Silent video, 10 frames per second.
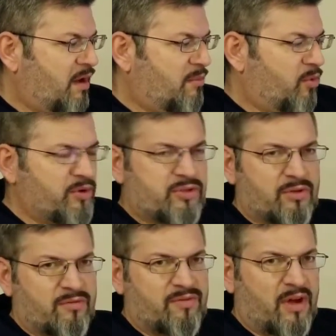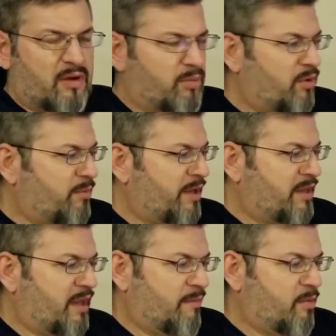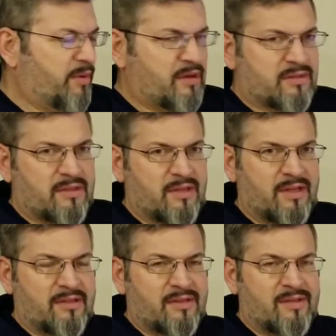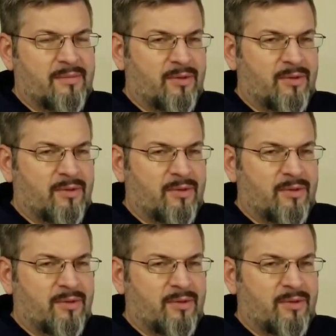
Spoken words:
moisture and fog blown by the camera, because it